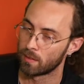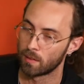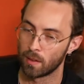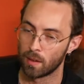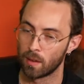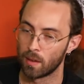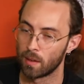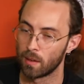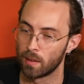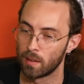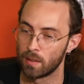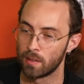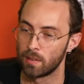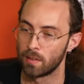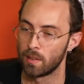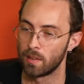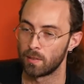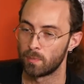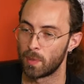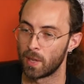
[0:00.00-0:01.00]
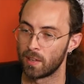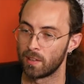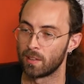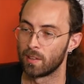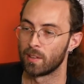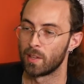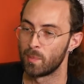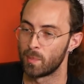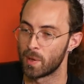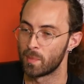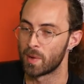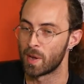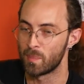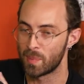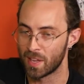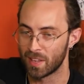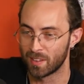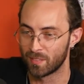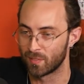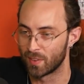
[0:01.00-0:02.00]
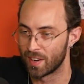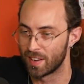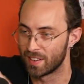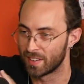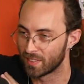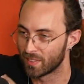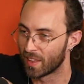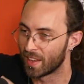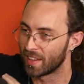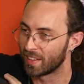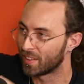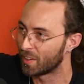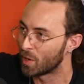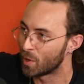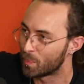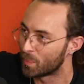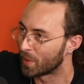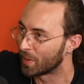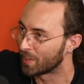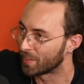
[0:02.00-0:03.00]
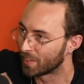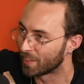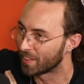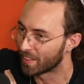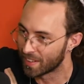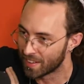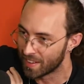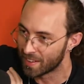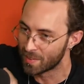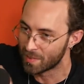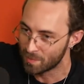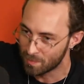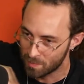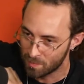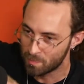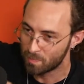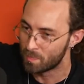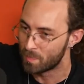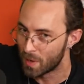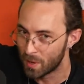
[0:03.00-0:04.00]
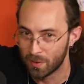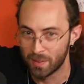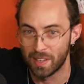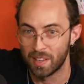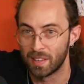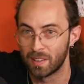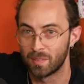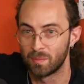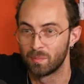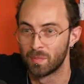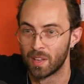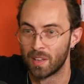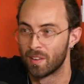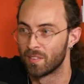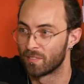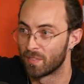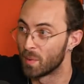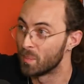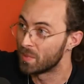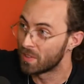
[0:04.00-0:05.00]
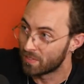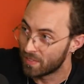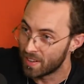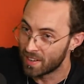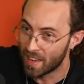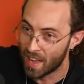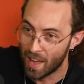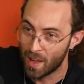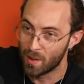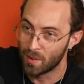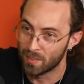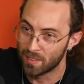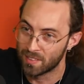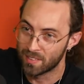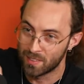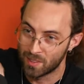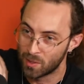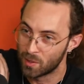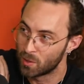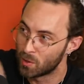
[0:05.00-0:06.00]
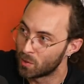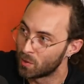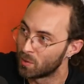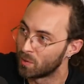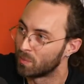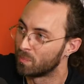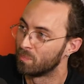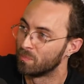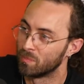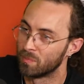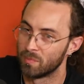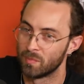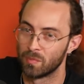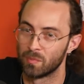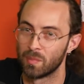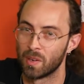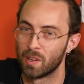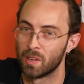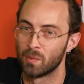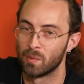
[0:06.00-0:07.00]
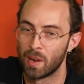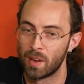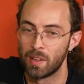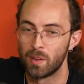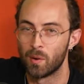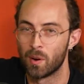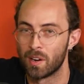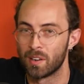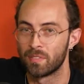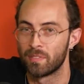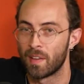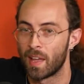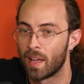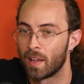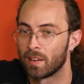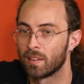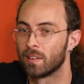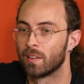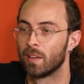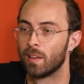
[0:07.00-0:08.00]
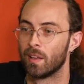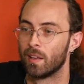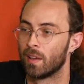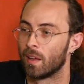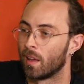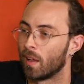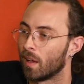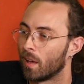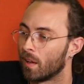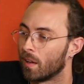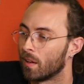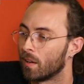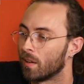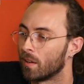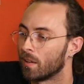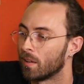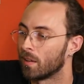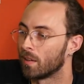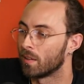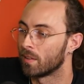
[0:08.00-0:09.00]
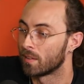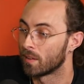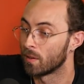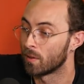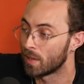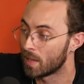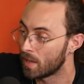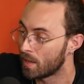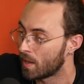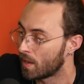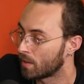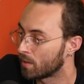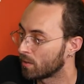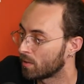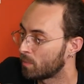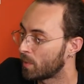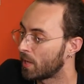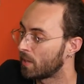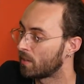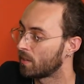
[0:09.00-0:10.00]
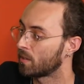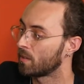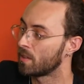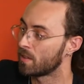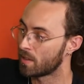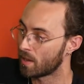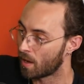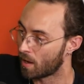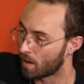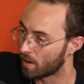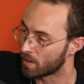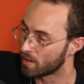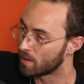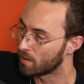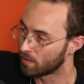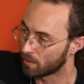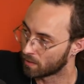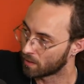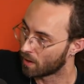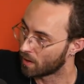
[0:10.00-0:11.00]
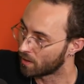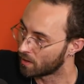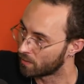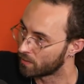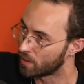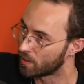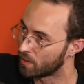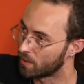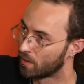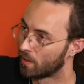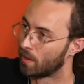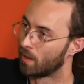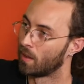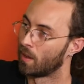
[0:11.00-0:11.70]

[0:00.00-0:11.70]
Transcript: that uh, really cool. he, he's basically been my best friend and like co-partner in building from Davita House to okay uh, Radio Artifact. Uh, so he handles basically the audio side of it. Okay.